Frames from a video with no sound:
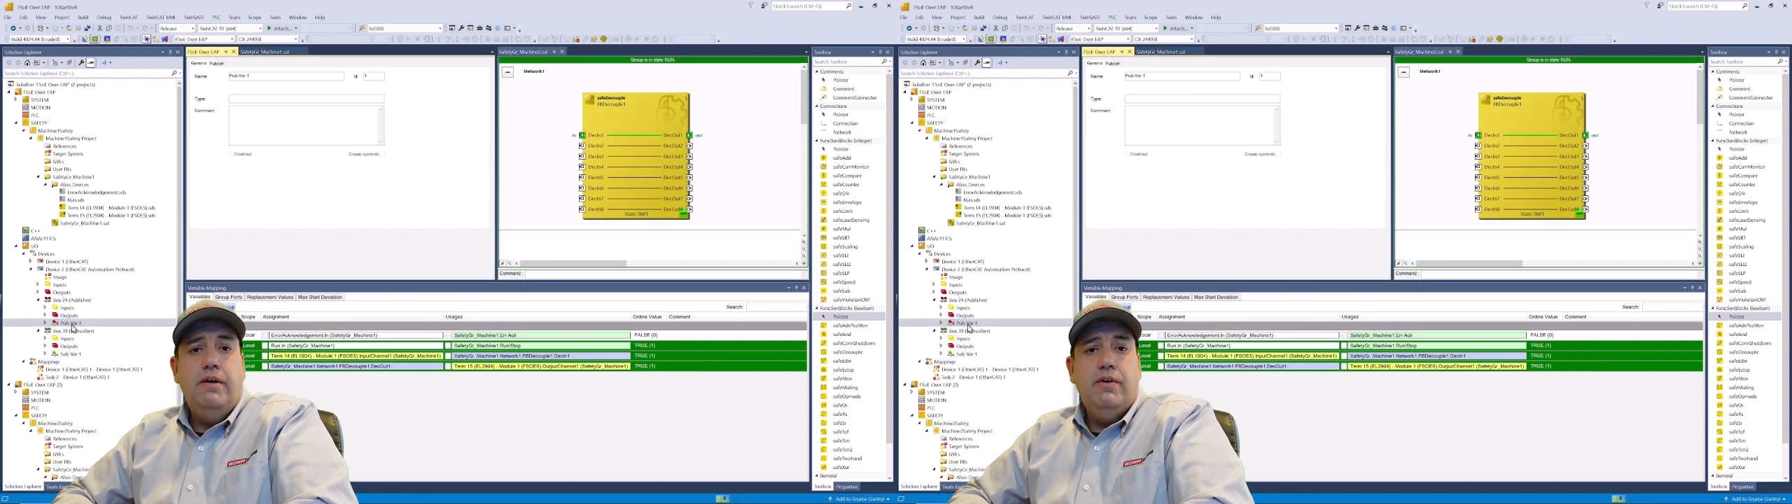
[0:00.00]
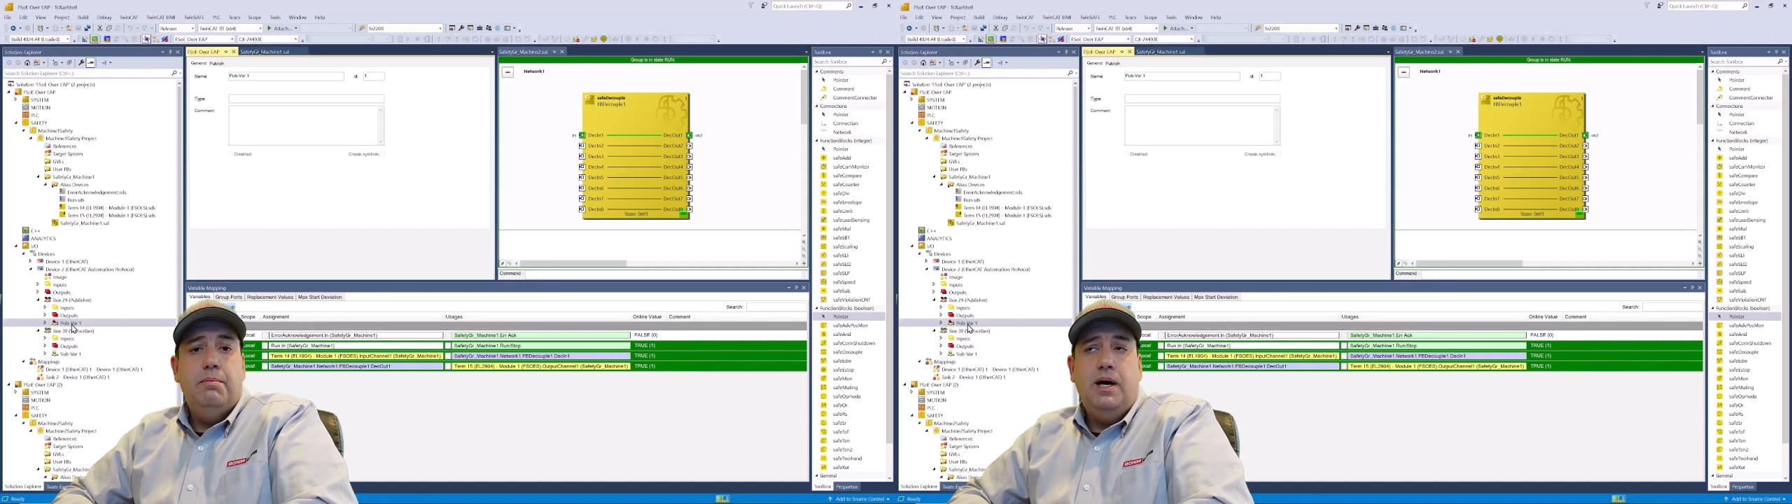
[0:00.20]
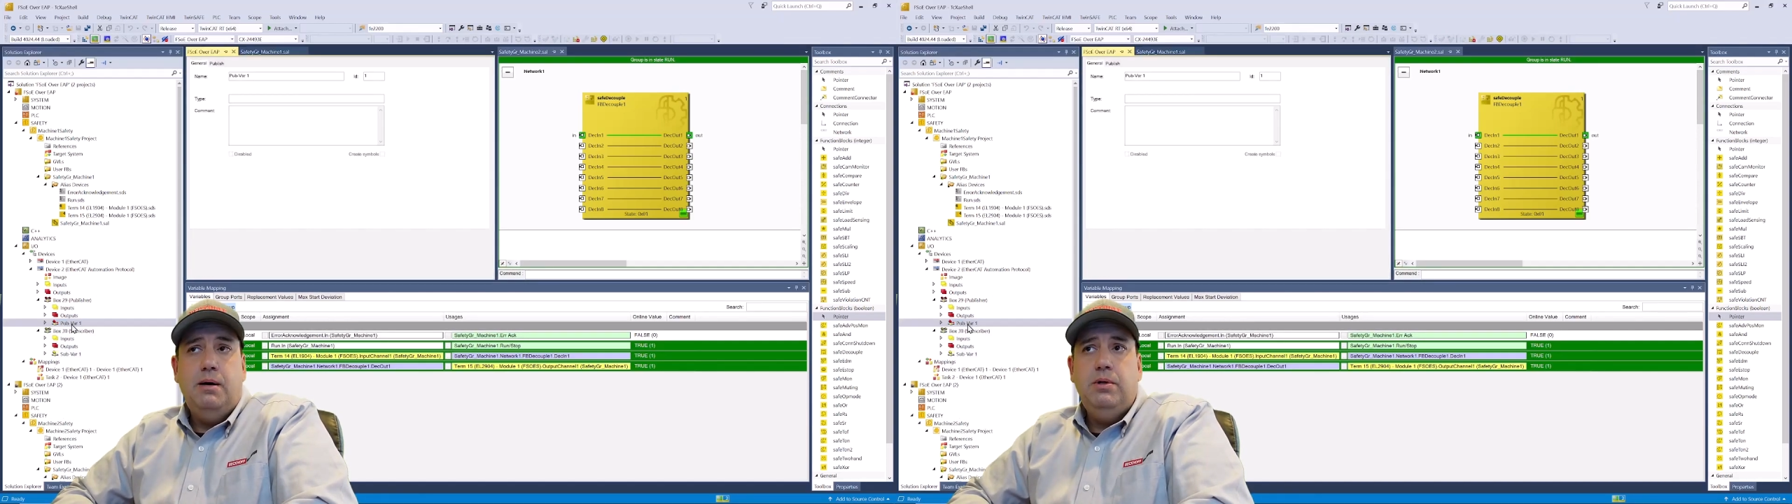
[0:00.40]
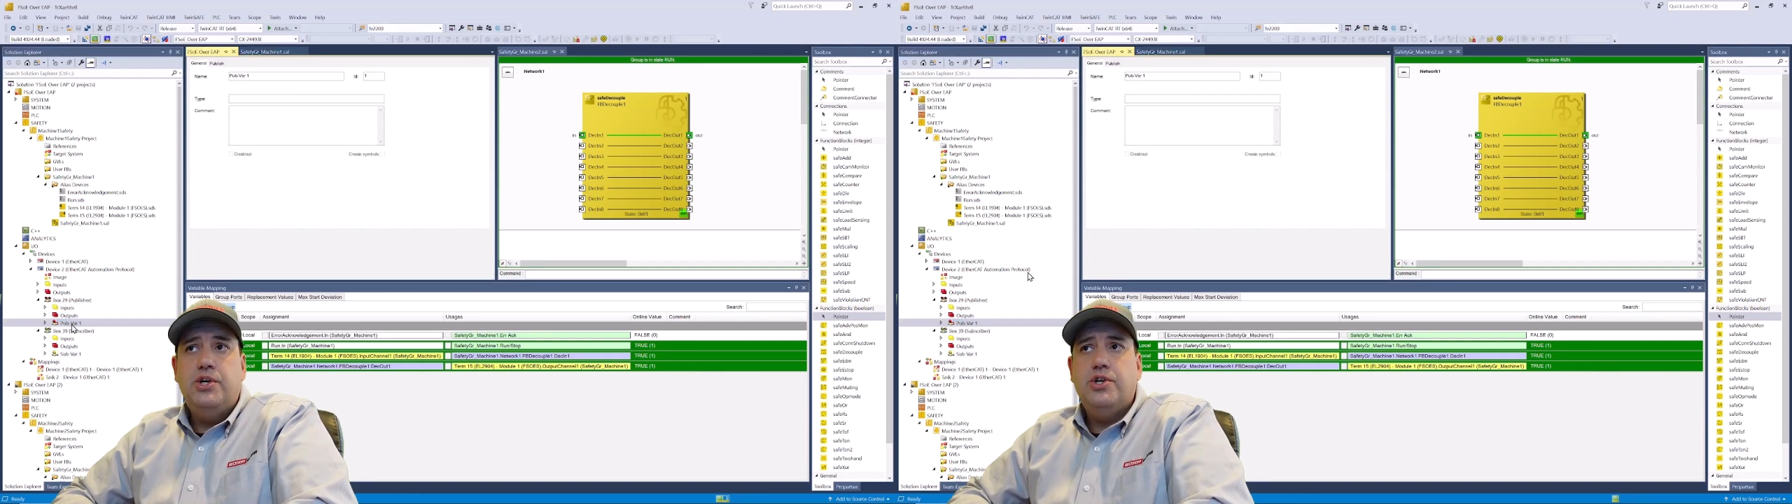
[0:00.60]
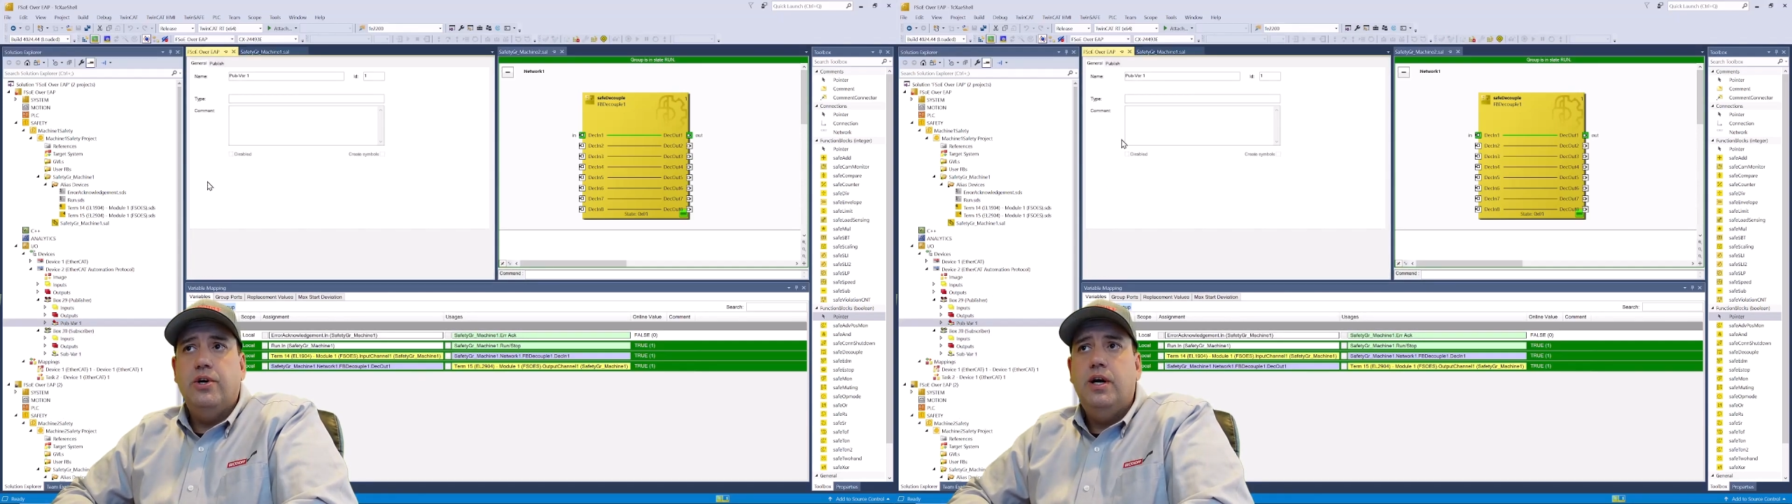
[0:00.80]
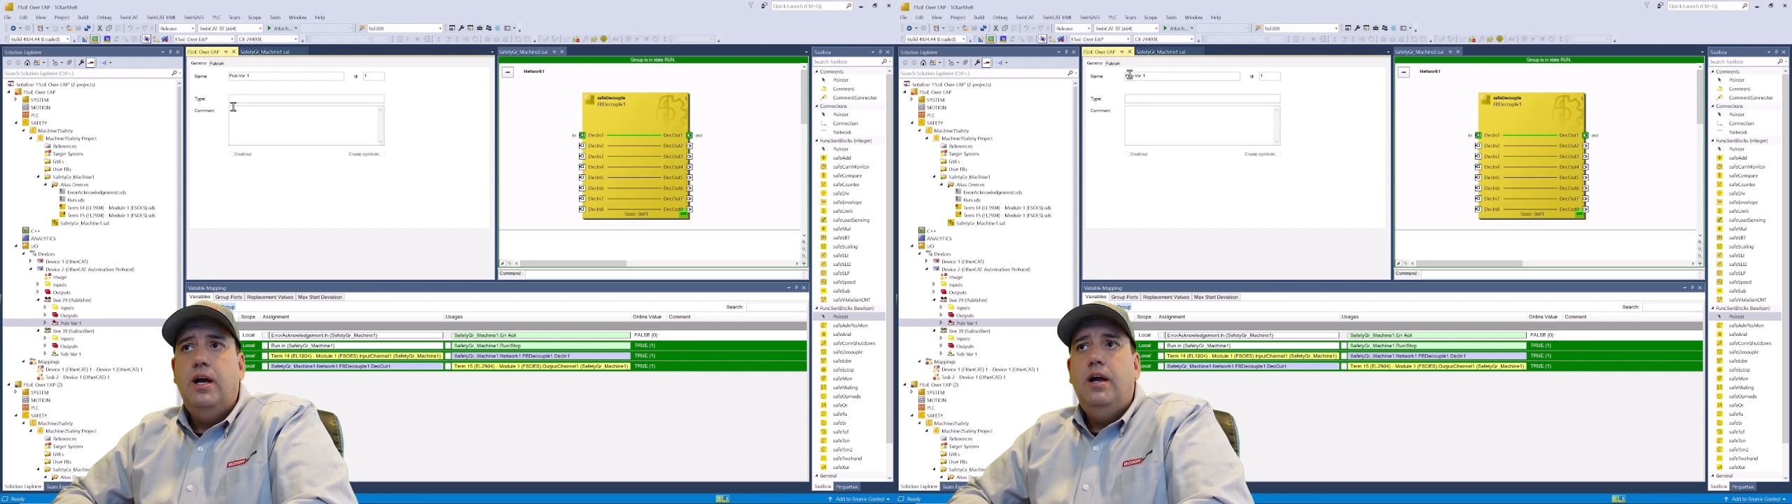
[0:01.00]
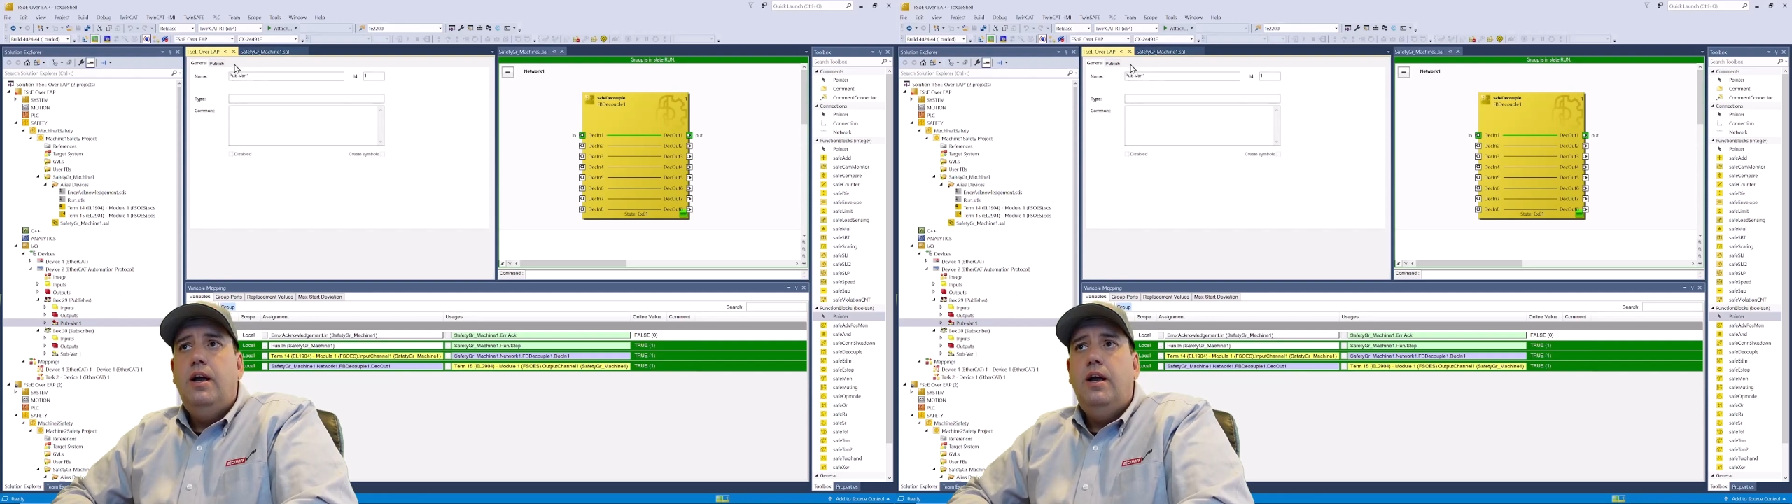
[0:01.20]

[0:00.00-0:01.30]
give our publisher